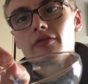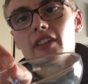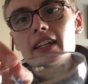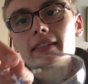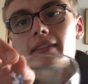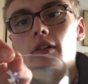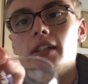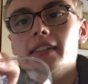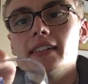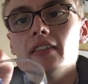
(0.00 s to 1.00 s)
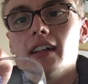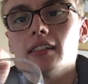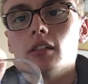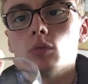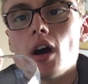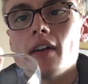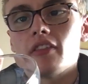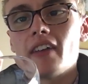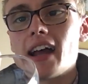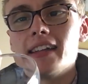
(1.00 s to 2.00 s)
of these, so you see that little,
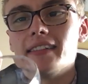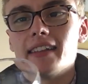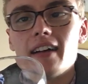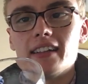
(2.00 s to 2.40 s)
whatever that is there,